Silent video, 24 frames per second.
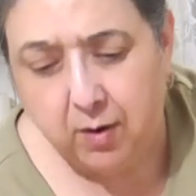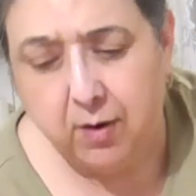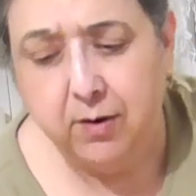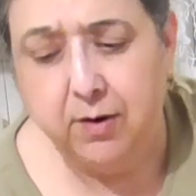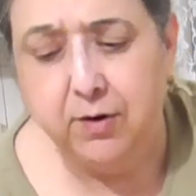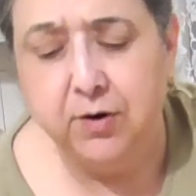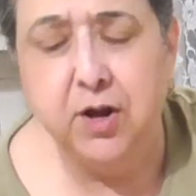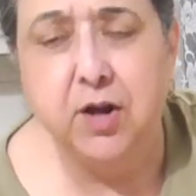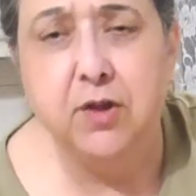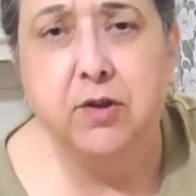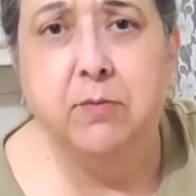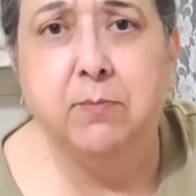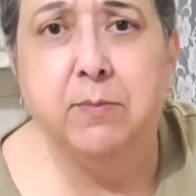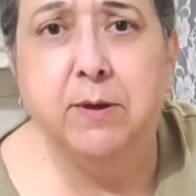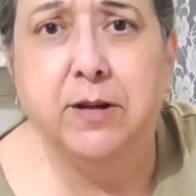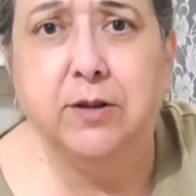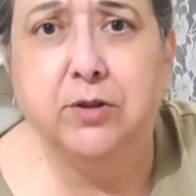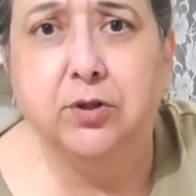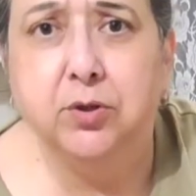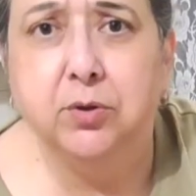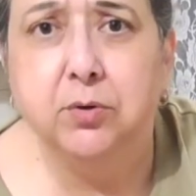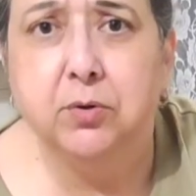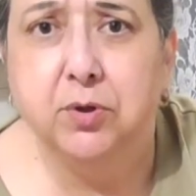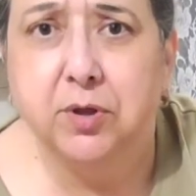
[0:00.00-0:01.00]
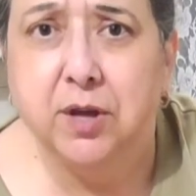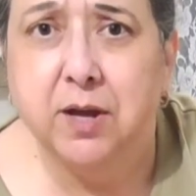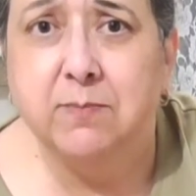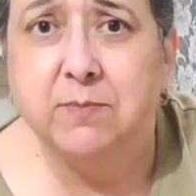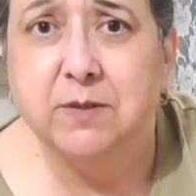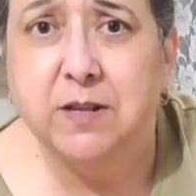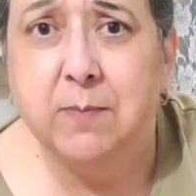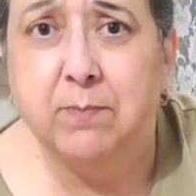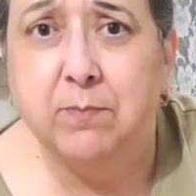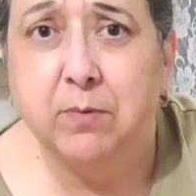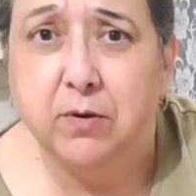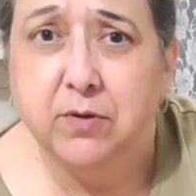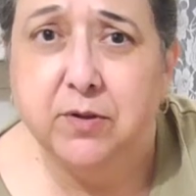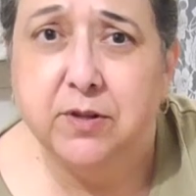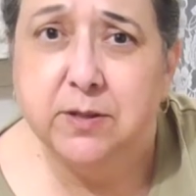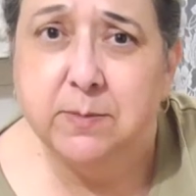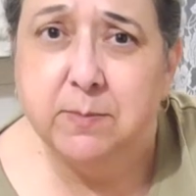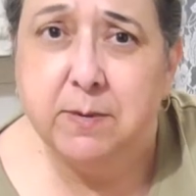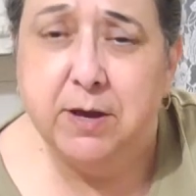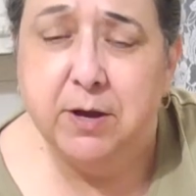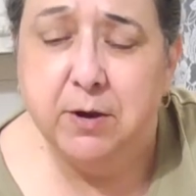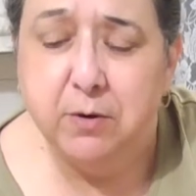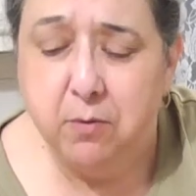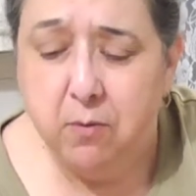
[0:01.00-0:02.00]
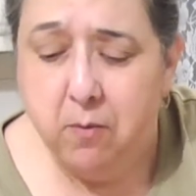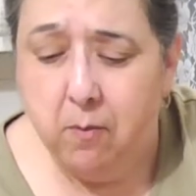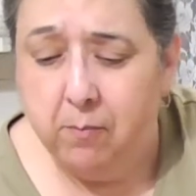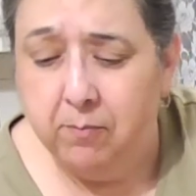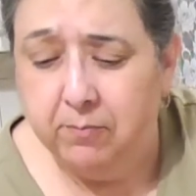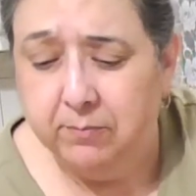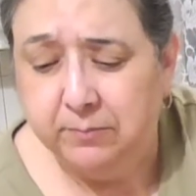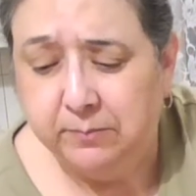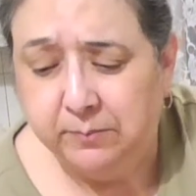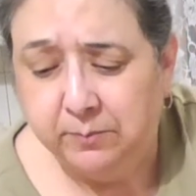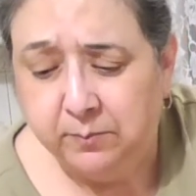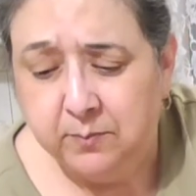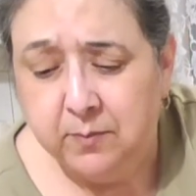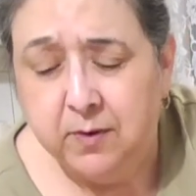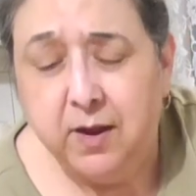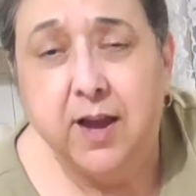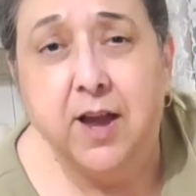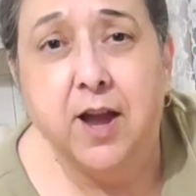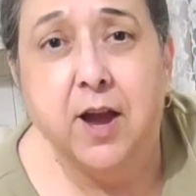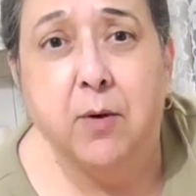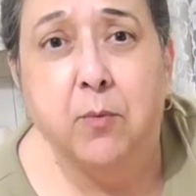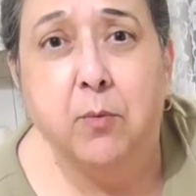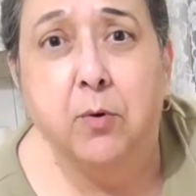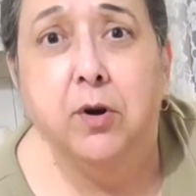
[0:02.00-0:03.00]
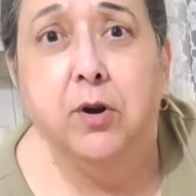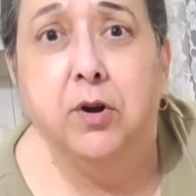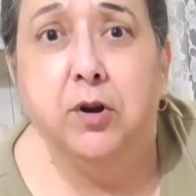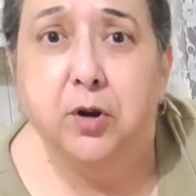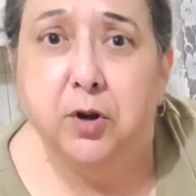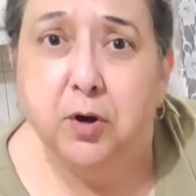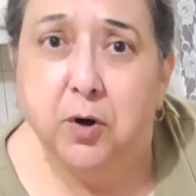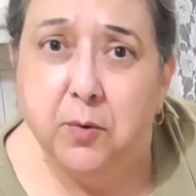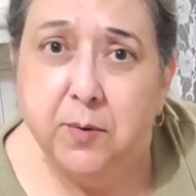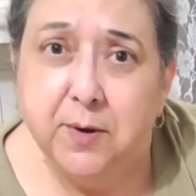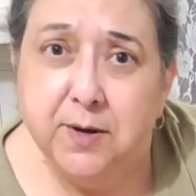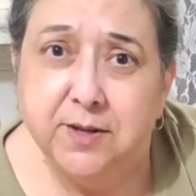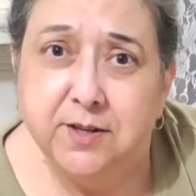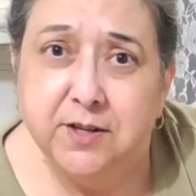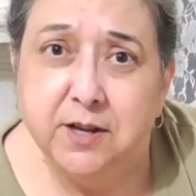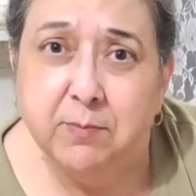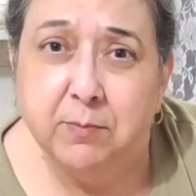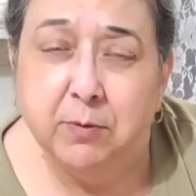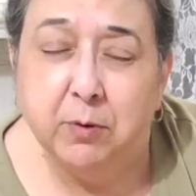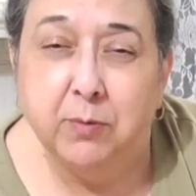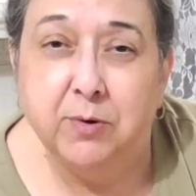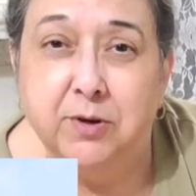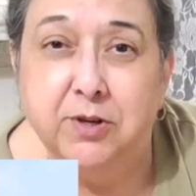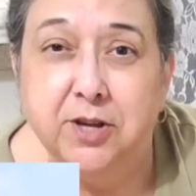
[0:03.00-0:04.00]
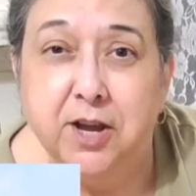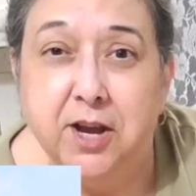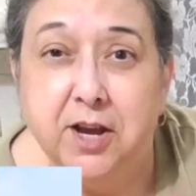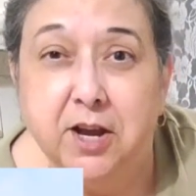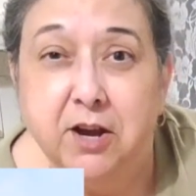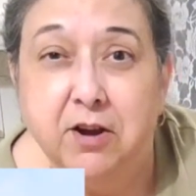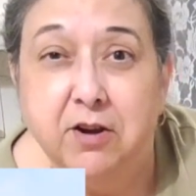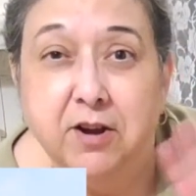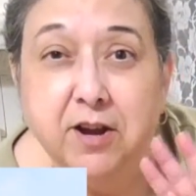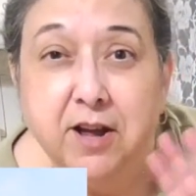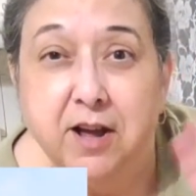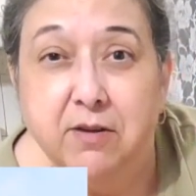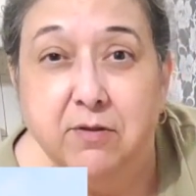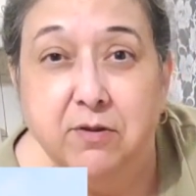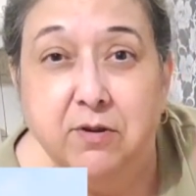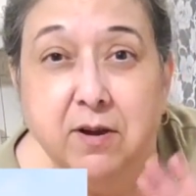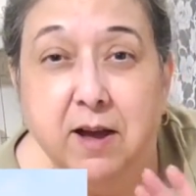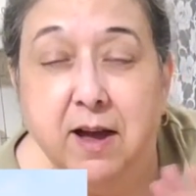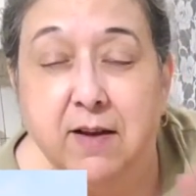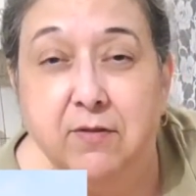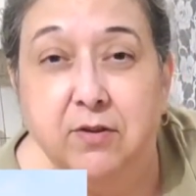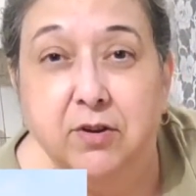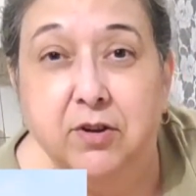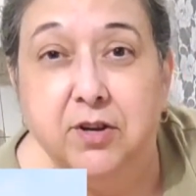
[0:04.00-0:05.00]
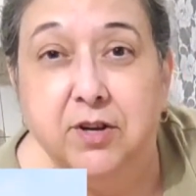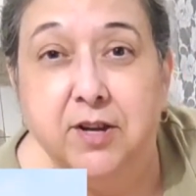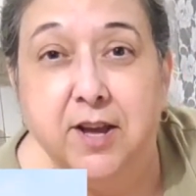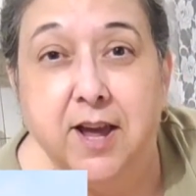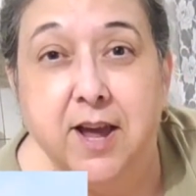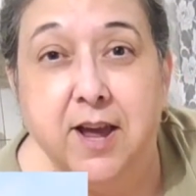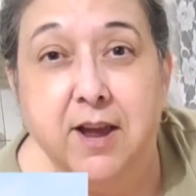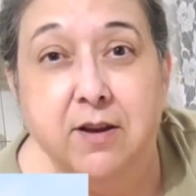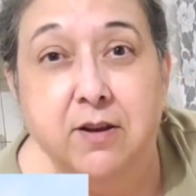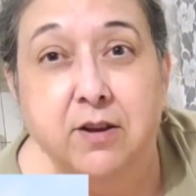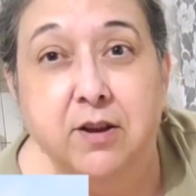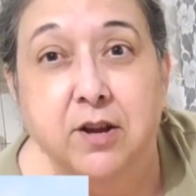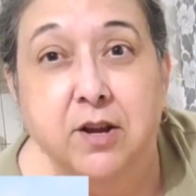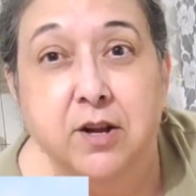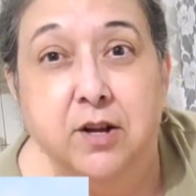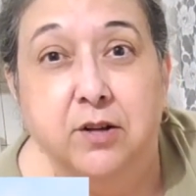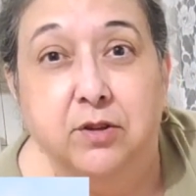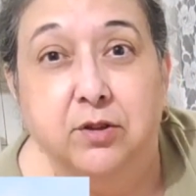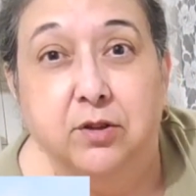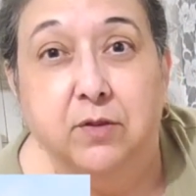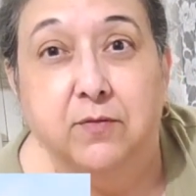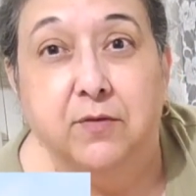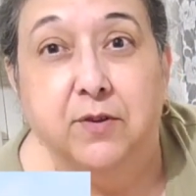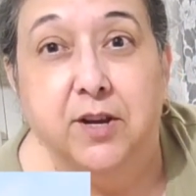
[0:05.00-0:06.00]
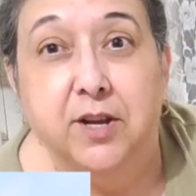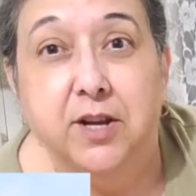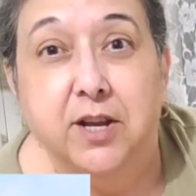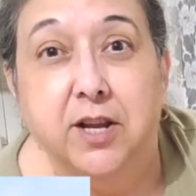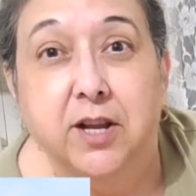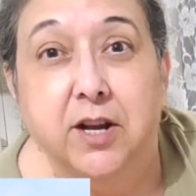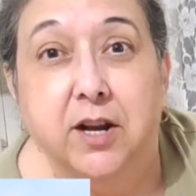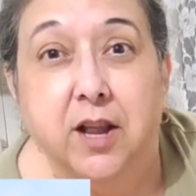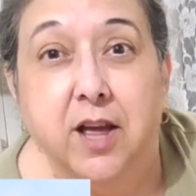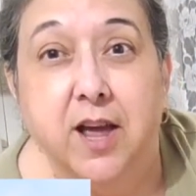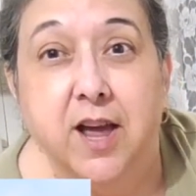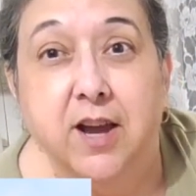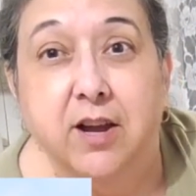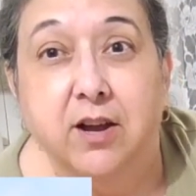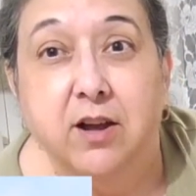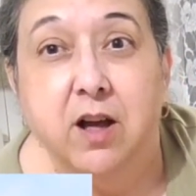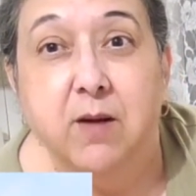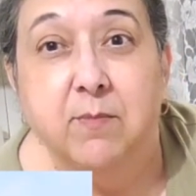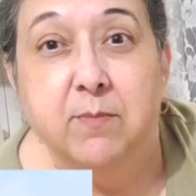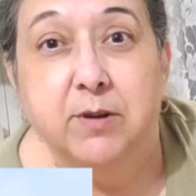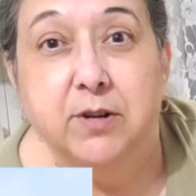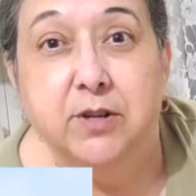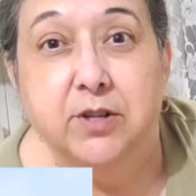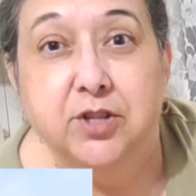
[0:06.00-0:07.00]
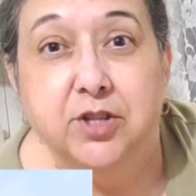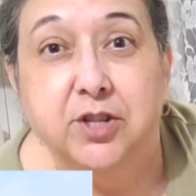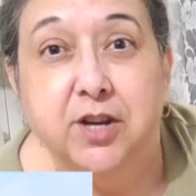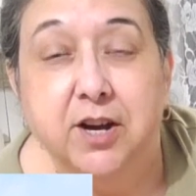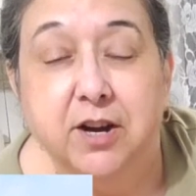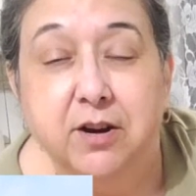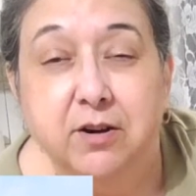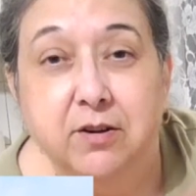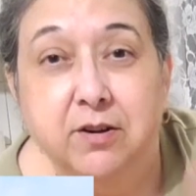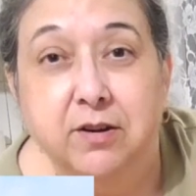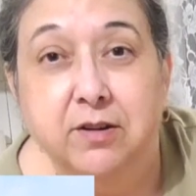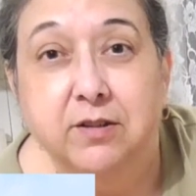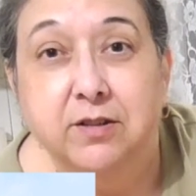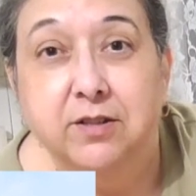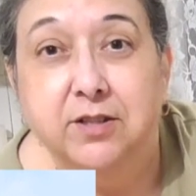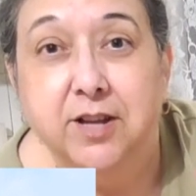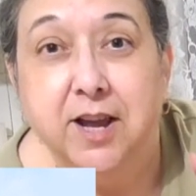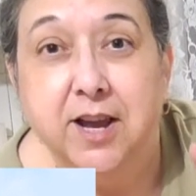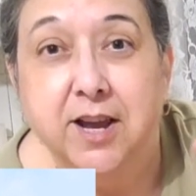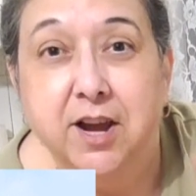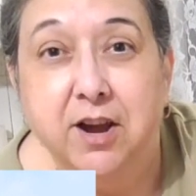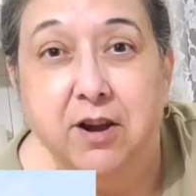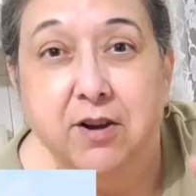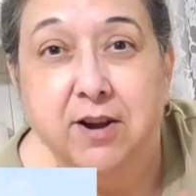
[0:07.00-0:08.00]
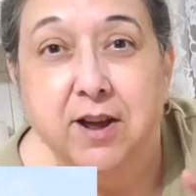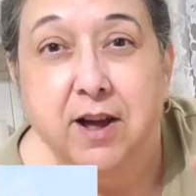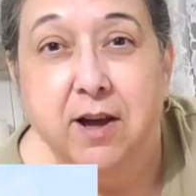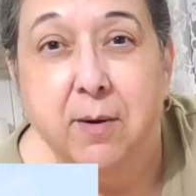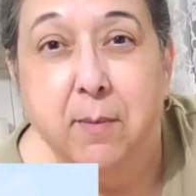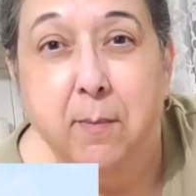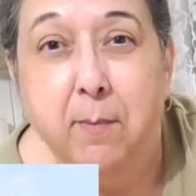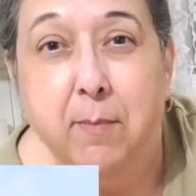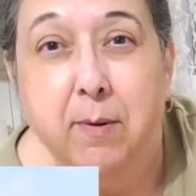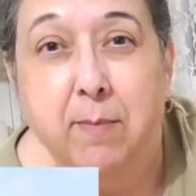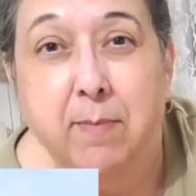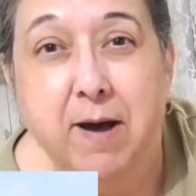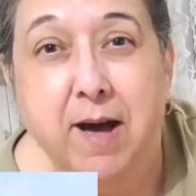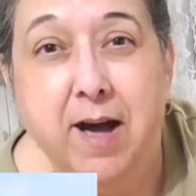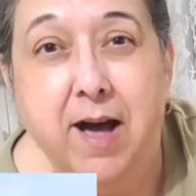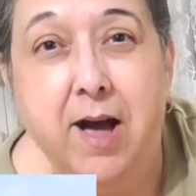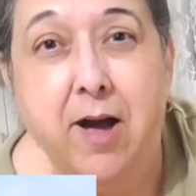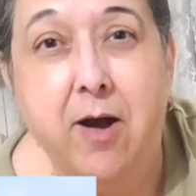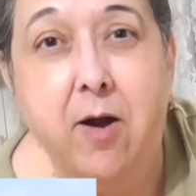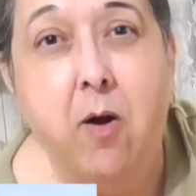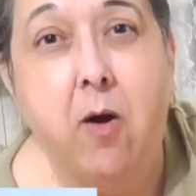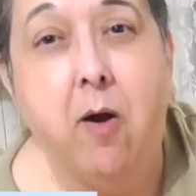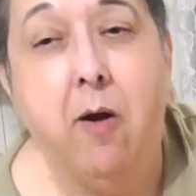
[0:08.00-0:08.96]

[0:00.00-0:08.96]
Another big 2 thumbs up on this meal. And we're going to go eat supper. We take care now. You have a good day. Don't forget to hit like, comment, and share. Take care now. Bye-bye.